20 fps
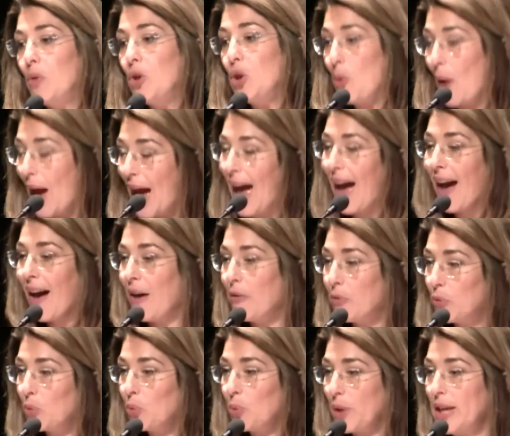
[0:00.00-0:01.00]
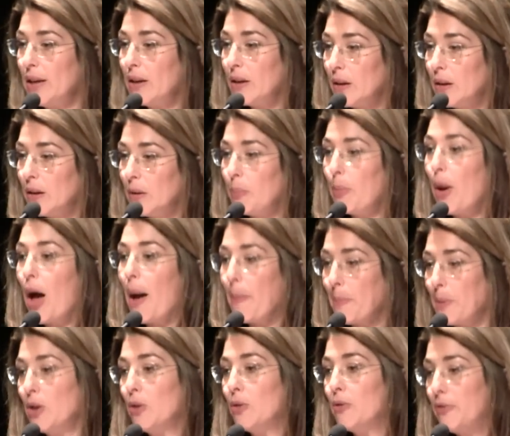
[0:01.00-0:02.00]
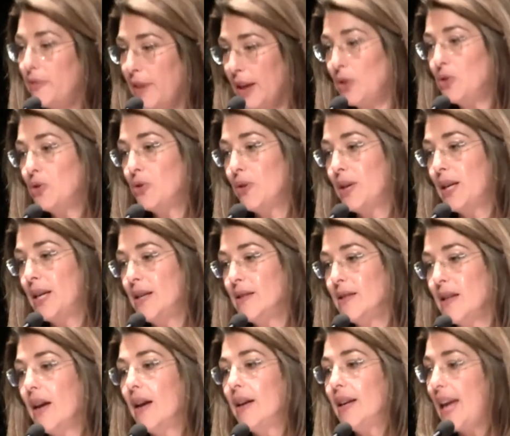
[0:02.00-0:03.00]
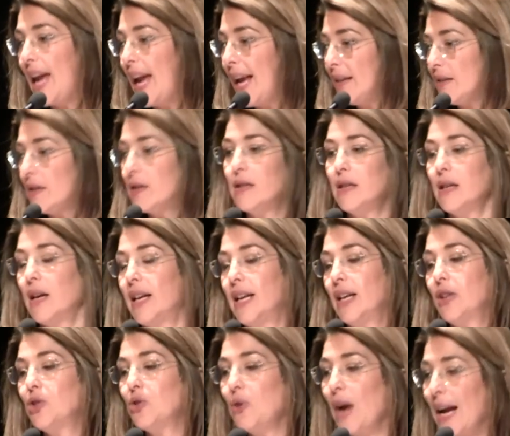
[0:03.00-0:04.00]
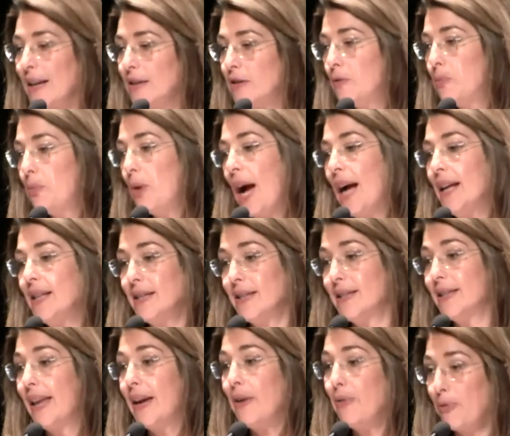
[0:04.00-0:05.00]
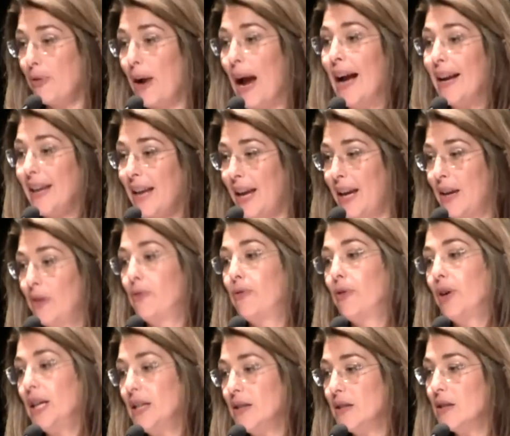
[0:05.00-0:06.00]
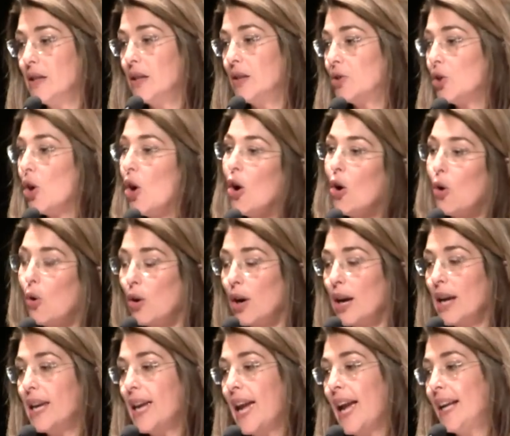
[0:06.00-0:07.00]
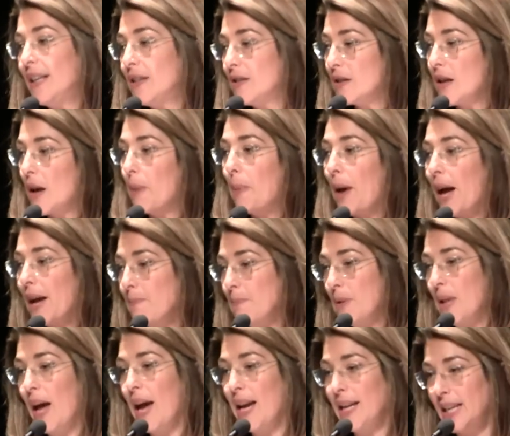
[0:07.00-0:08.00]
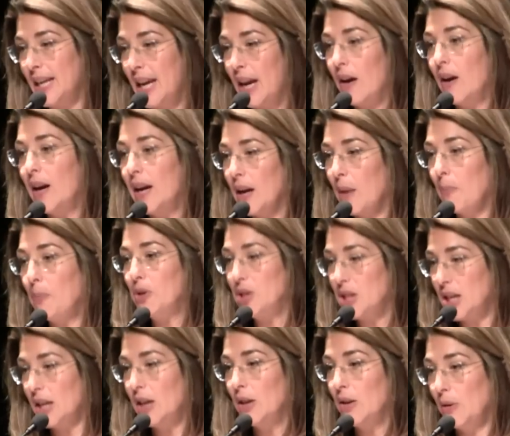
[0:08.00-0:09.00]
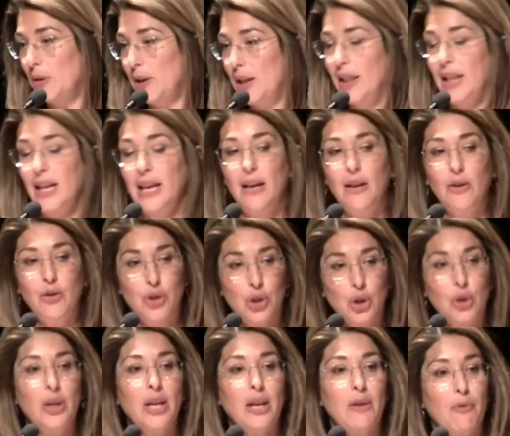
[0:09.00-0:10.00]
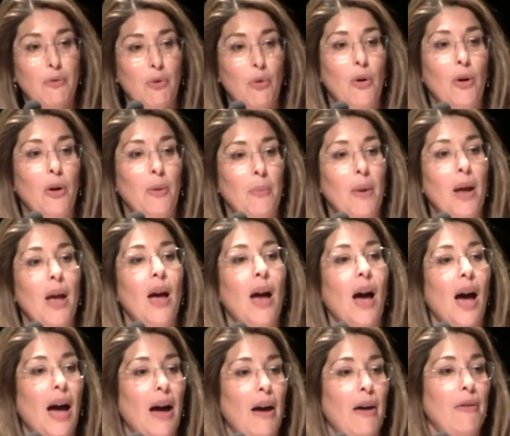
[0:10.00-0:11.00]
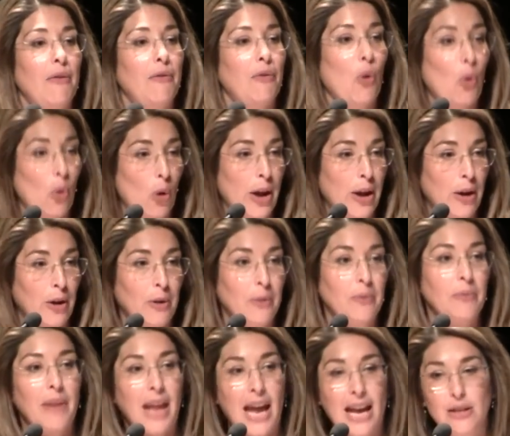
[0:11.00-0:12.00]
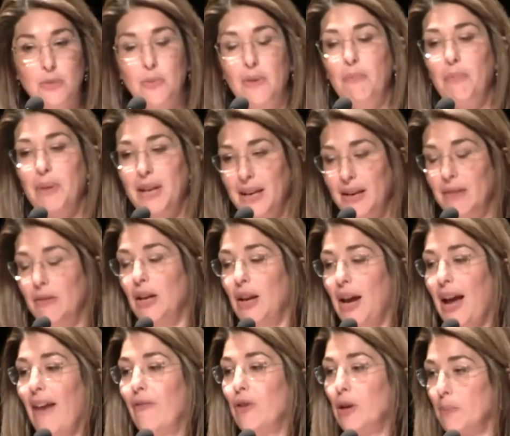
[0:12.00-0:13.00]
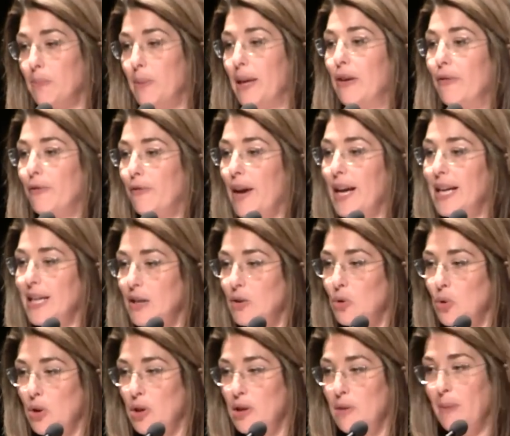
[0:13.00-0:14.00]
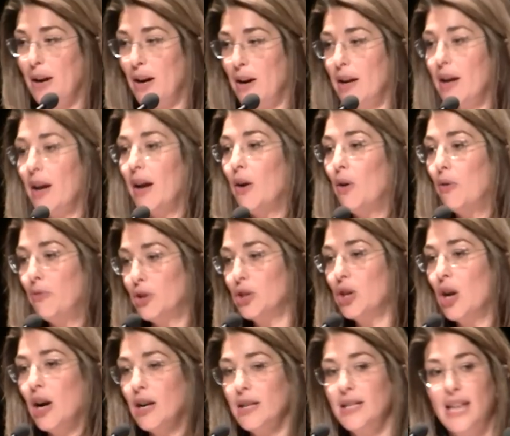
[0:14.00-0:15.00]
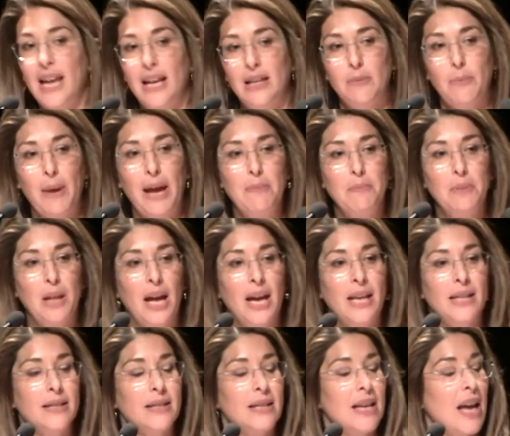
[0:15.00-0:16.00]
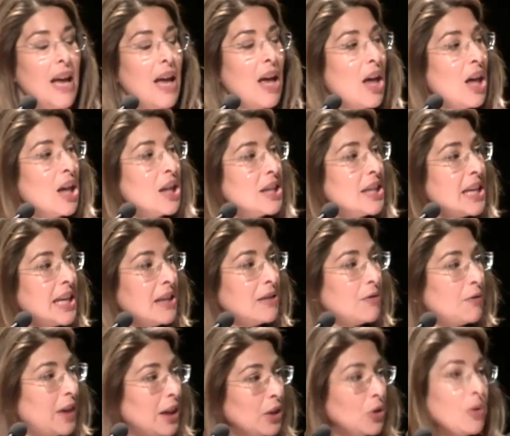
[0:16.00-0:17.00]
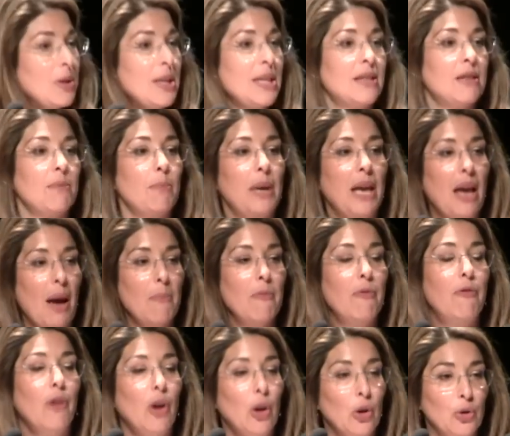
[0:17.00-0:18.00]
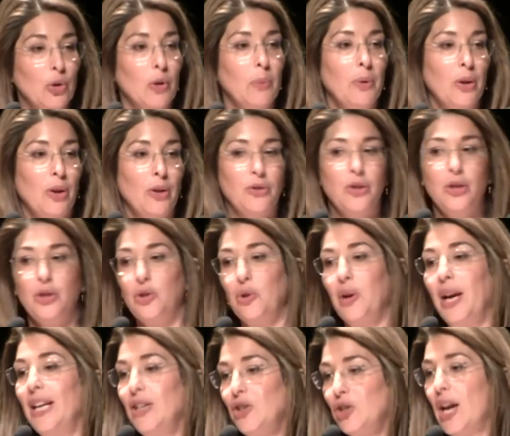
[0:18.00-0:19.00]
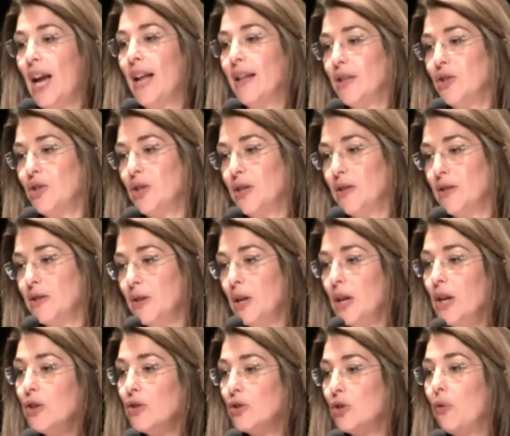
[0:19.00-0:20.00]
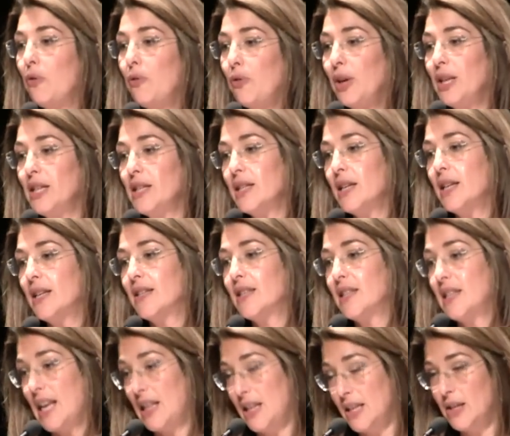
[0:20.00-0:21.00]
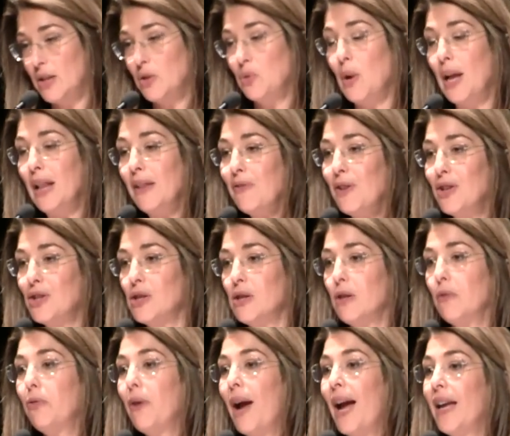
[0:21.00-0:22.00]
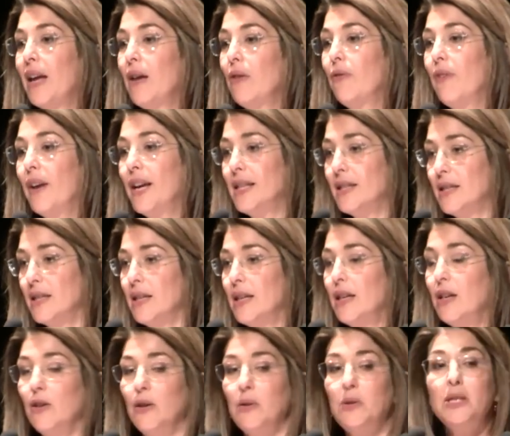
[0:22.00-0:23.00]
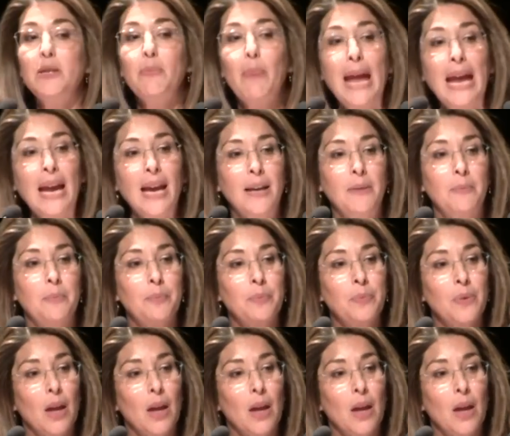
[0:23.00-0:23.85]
you have real popular victories against an extractive practice like fracking, for instance, or against a pipeline carrying a particularly dirty form of oil, as we've been having a big fight in North America over tar sands pipelines, these victories become vulnerable to trade challenges. So for instance, and this is relevant to the fracking fights here in Spain,